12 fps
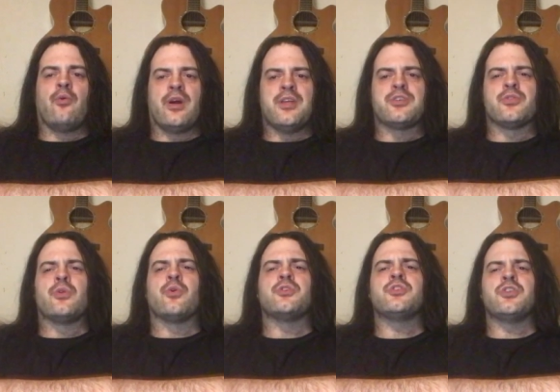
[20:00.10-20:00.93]
way so
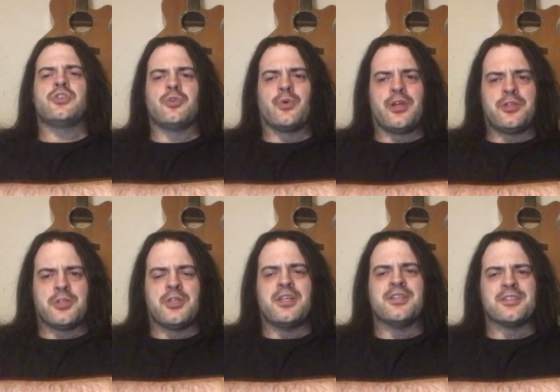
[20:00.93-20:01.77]
your
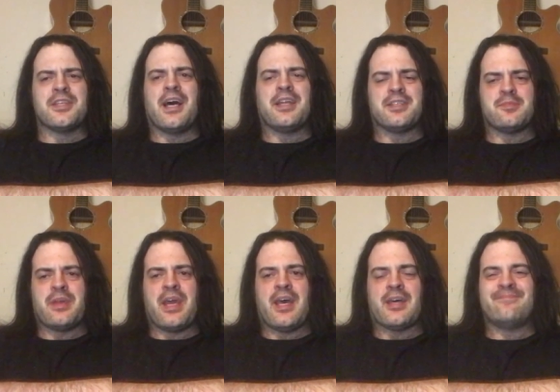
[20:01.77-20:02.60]
situation is not as
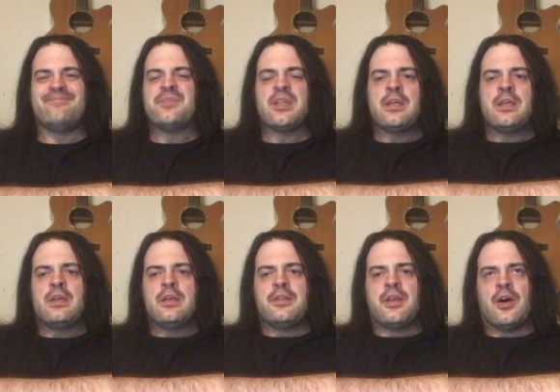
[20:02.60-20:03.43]
bad
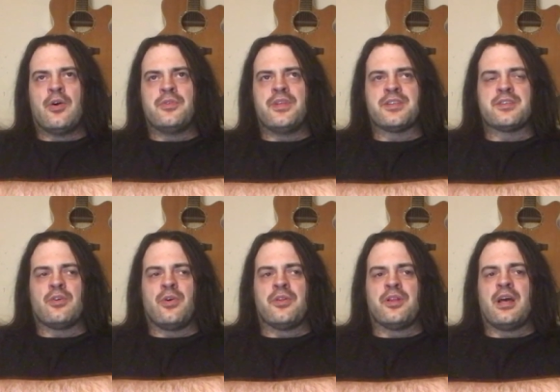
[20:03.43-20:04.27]
no doesn't
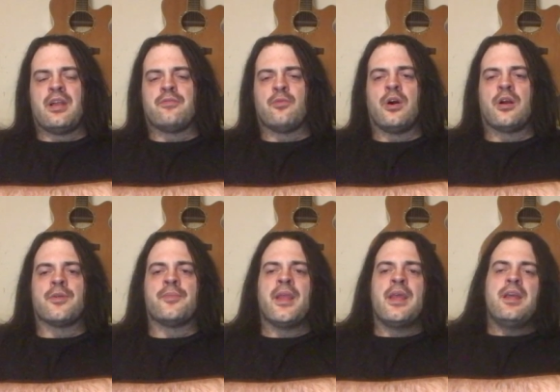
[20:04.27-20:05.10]
hold a lot of water
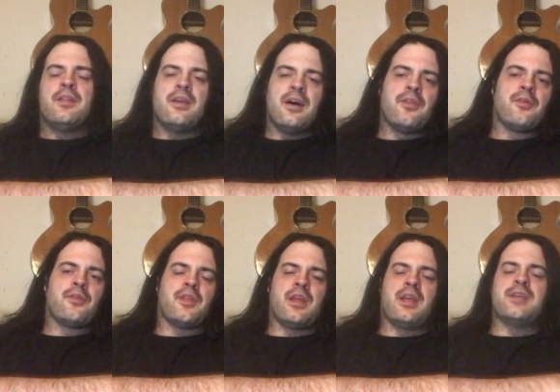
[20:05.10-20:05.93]
the other
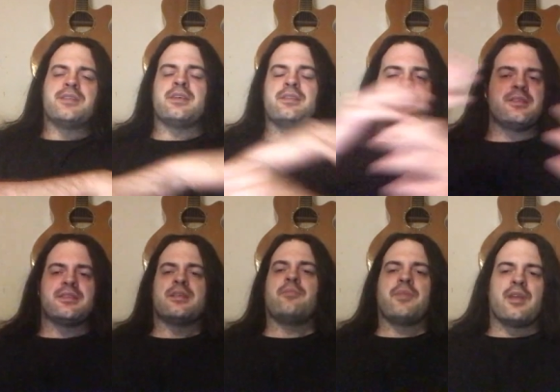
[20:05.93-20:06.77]
thing is, and this is
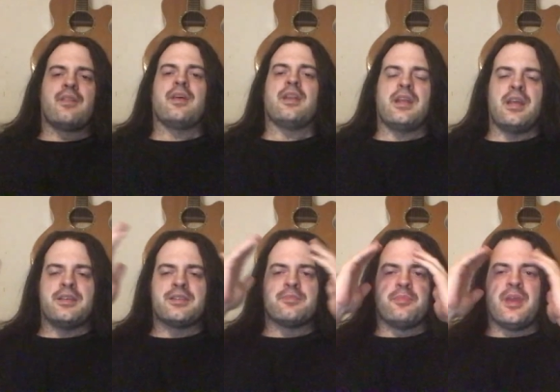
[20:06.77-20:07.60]
something that
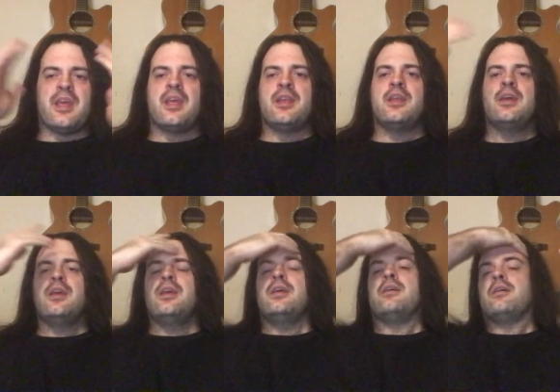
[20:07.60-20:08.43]
has been
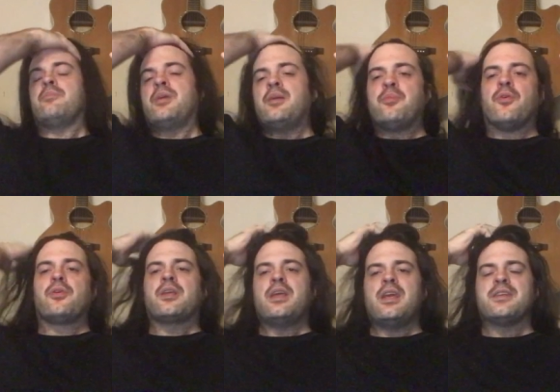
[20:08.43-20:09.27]

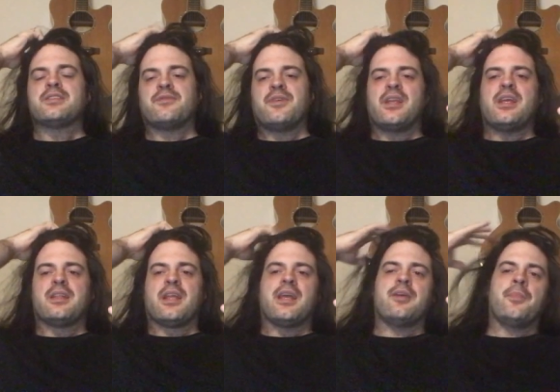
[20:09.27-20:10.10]
people. It's funny,
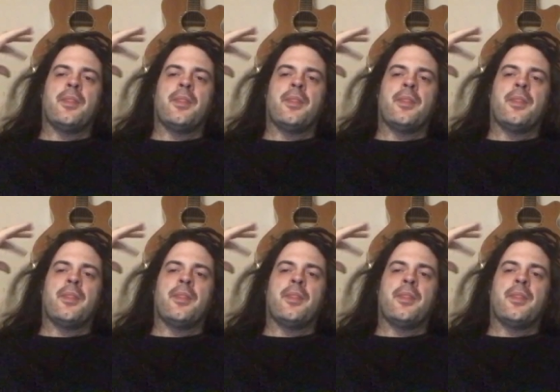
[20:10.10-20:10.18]
like